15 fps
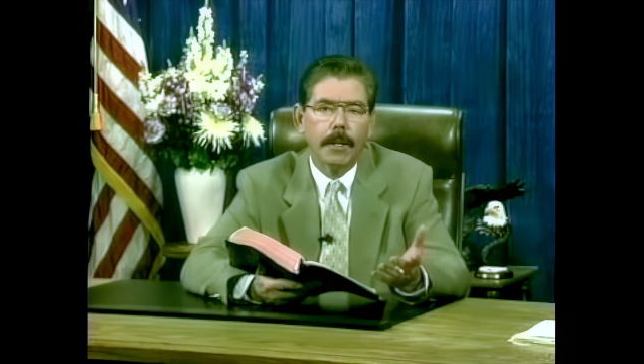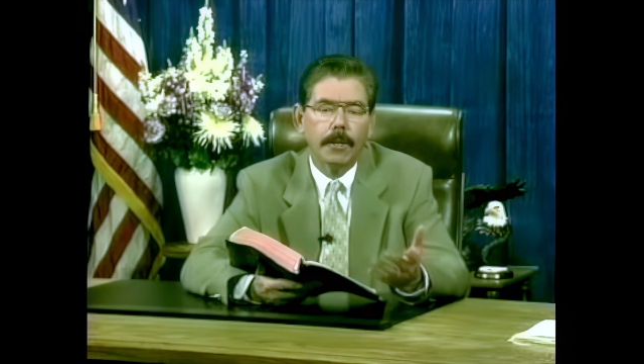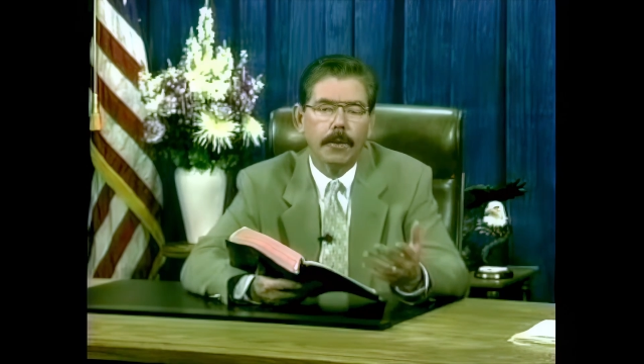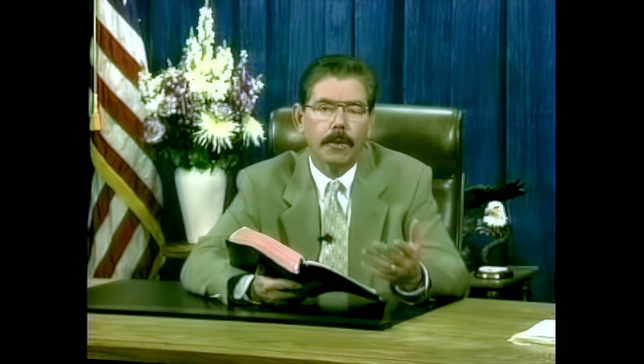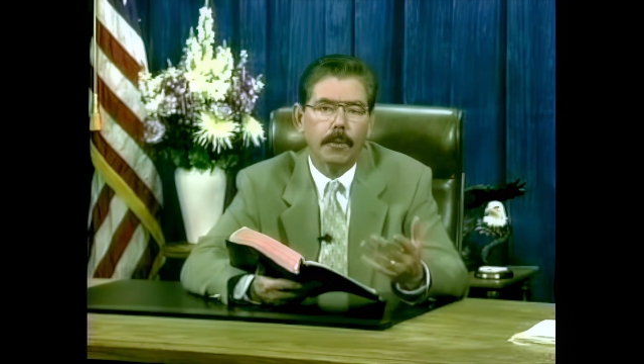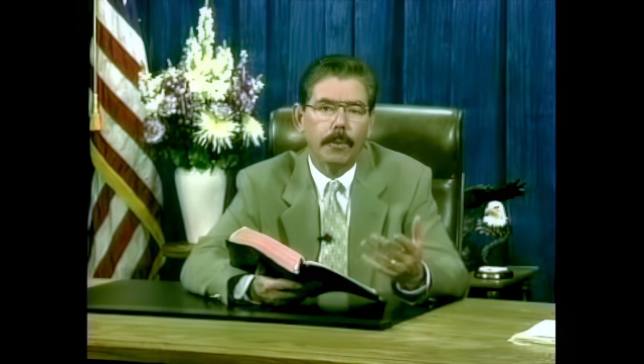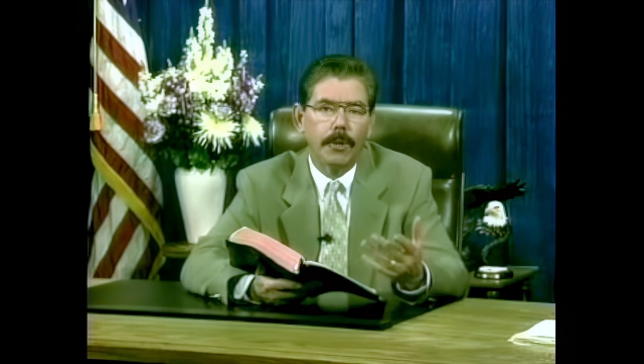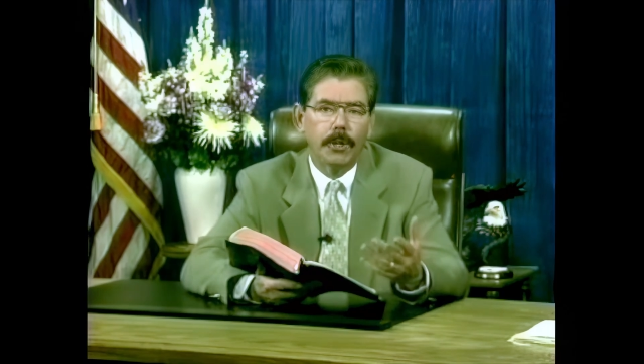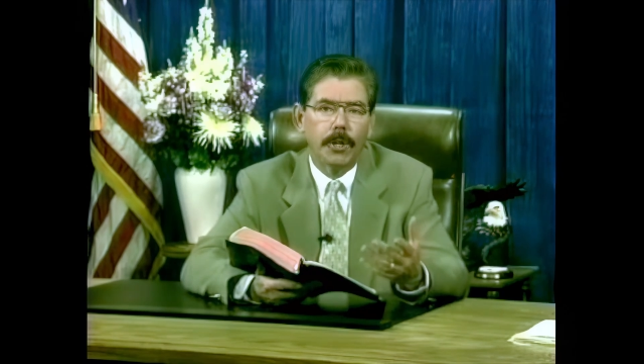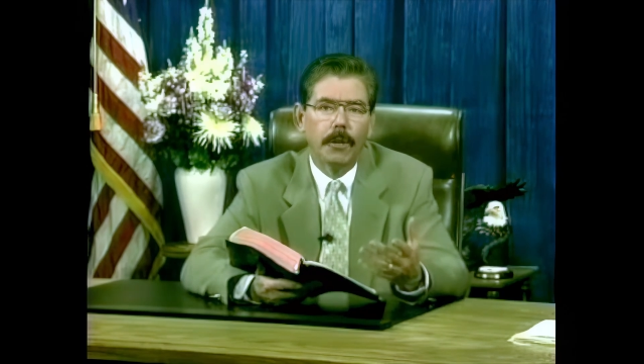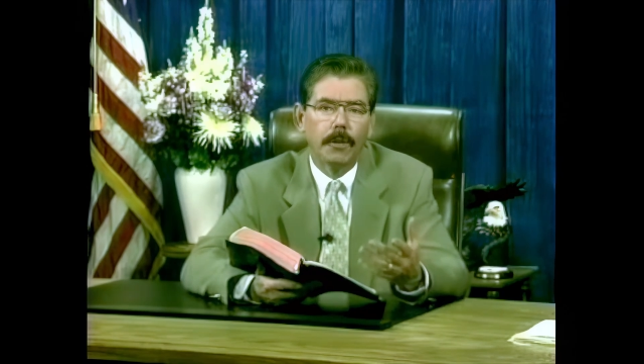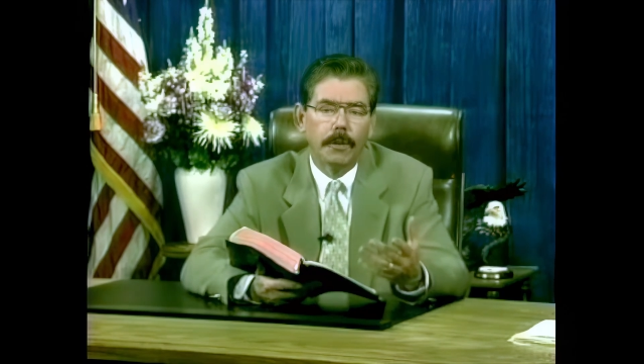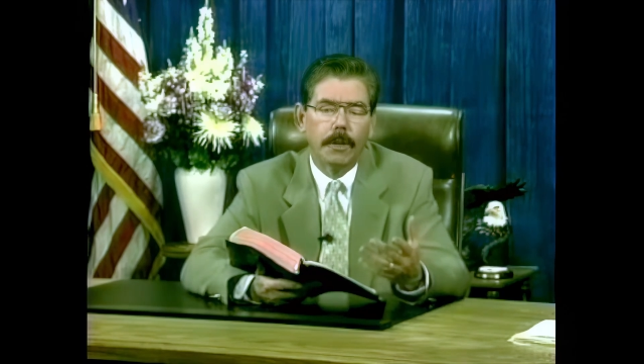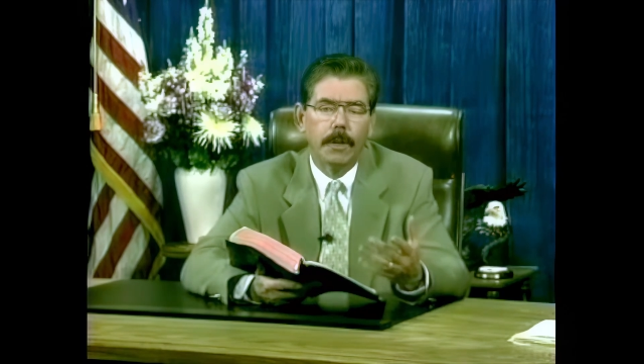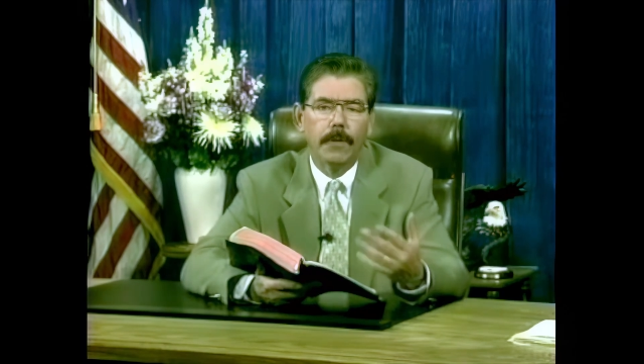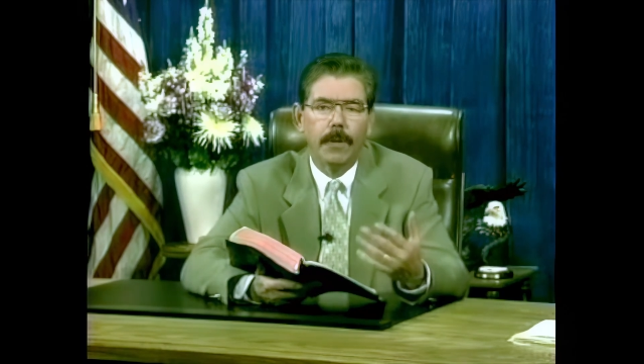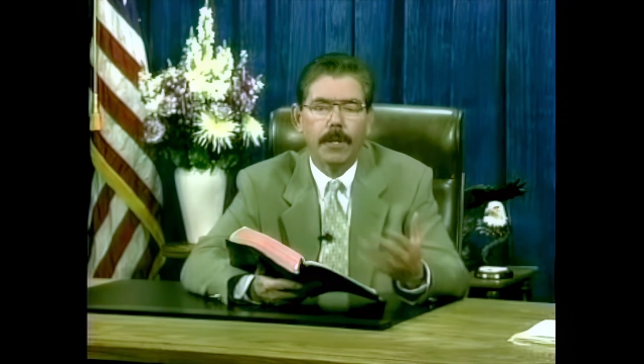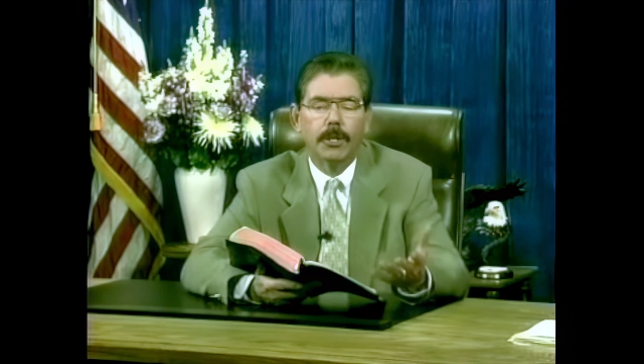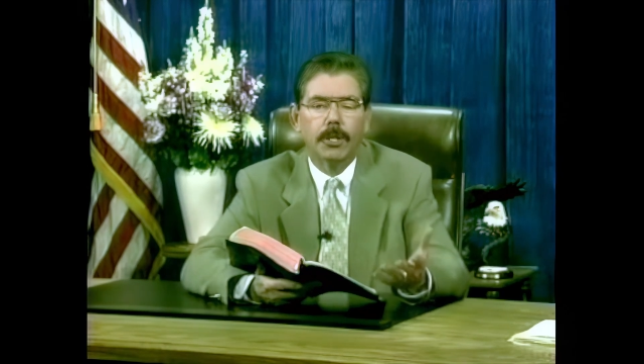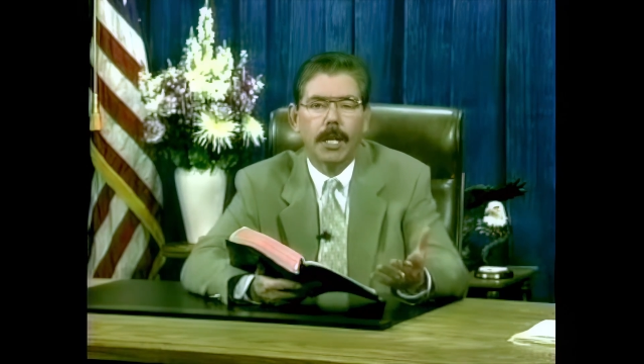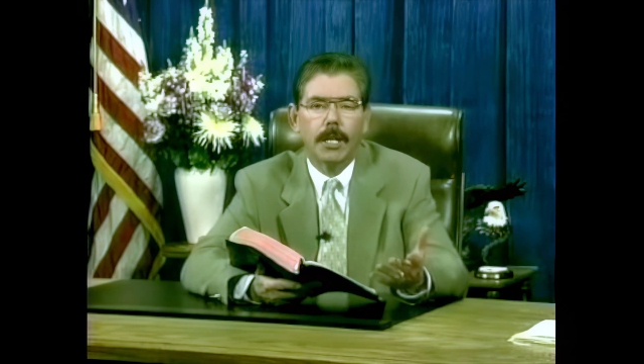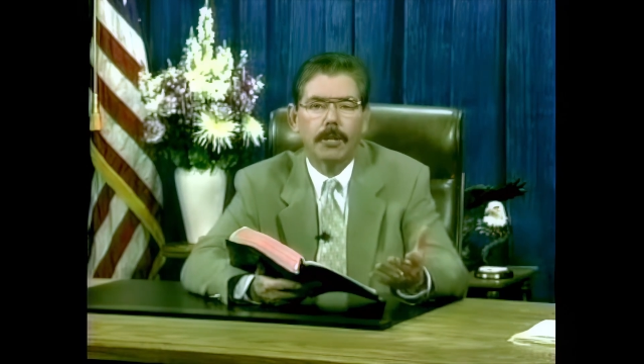in the result of an
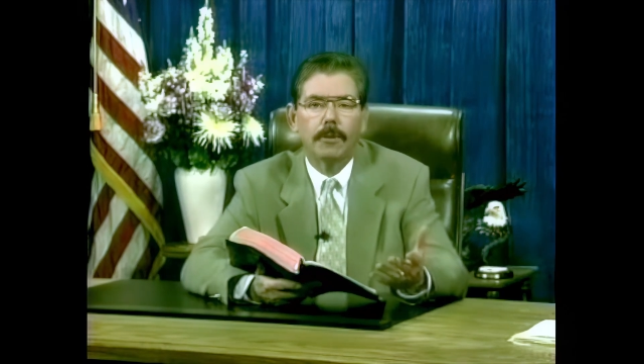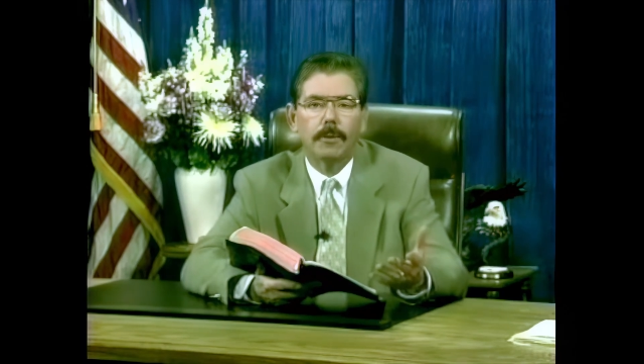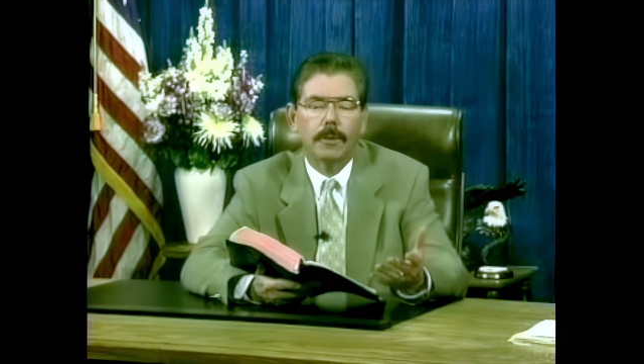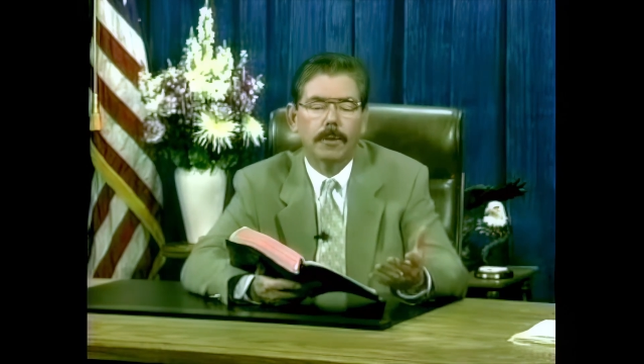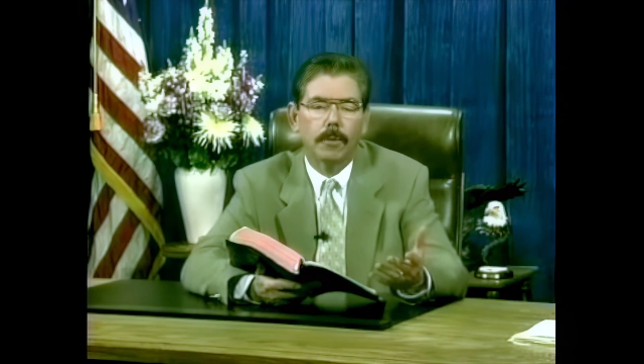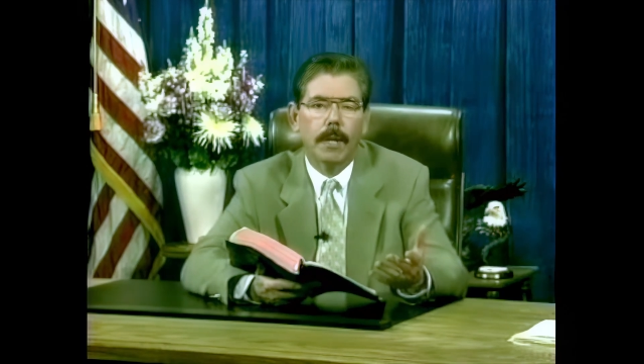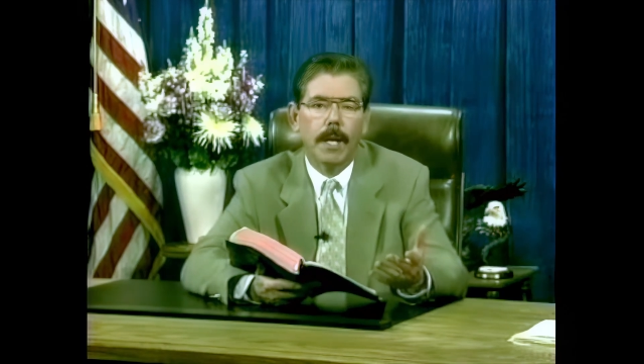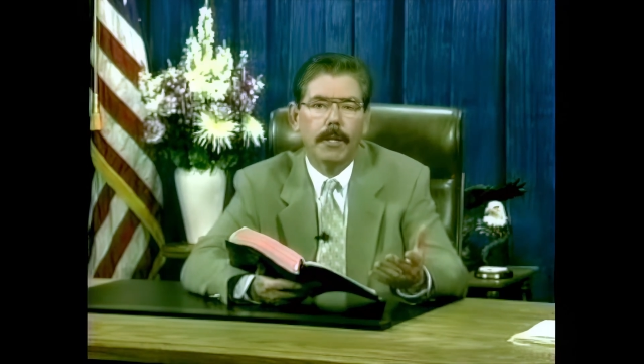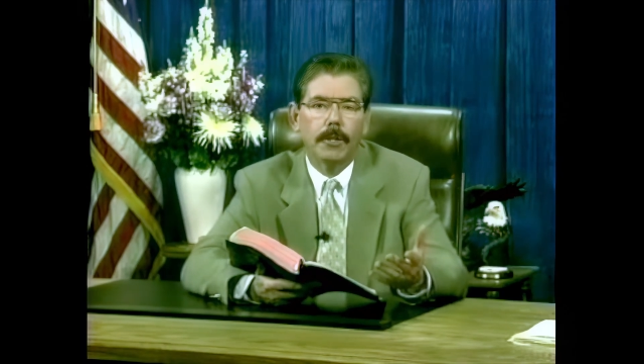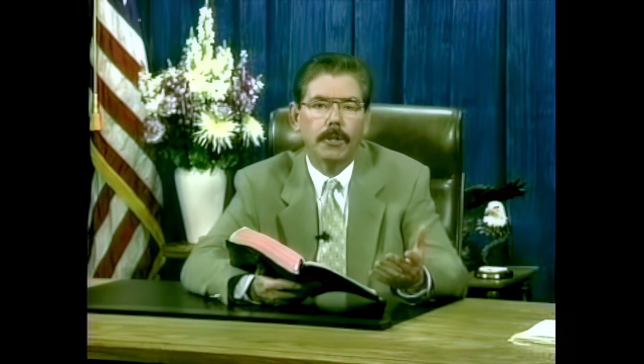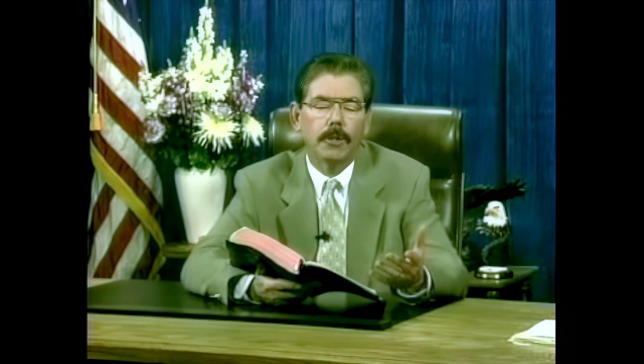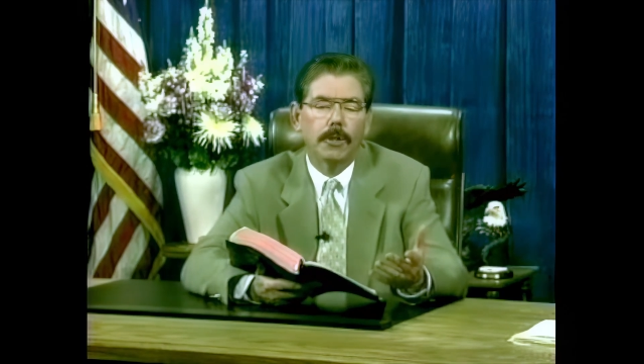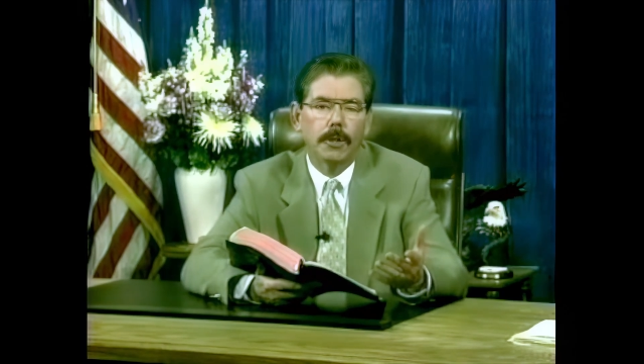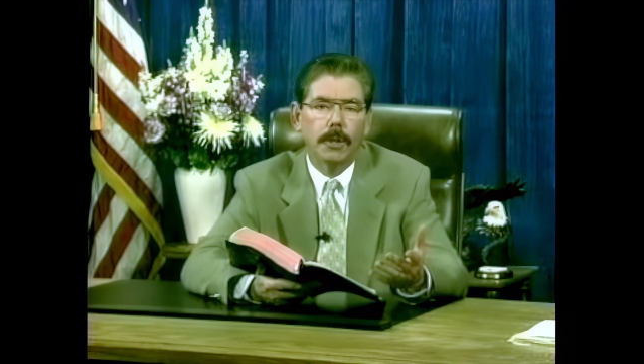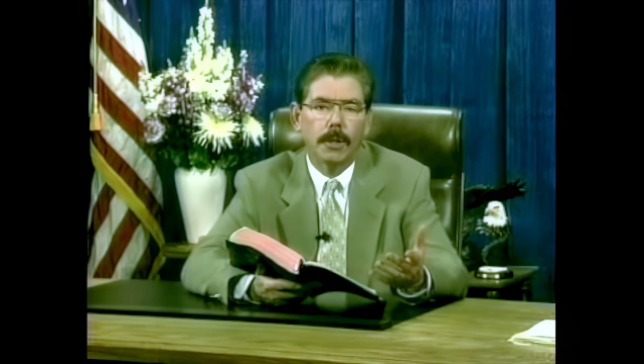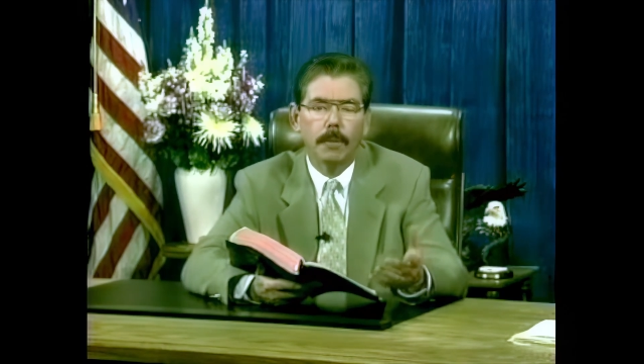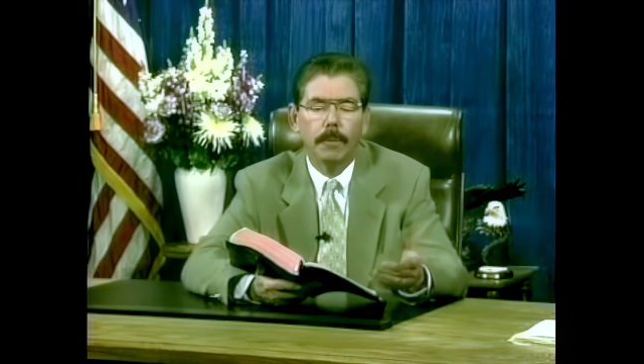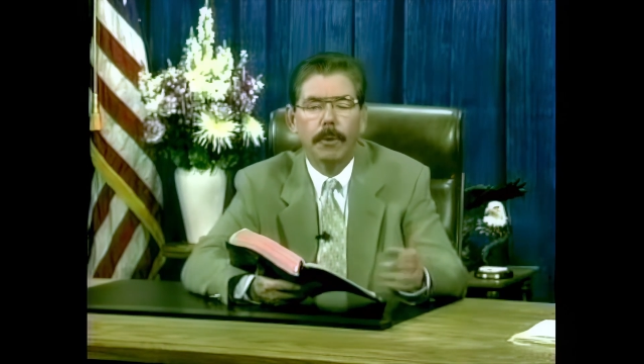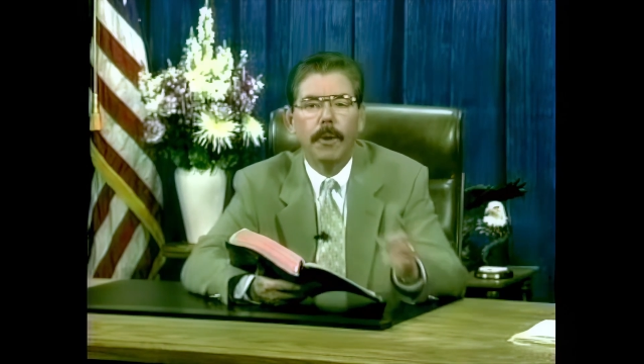incestuous relationship,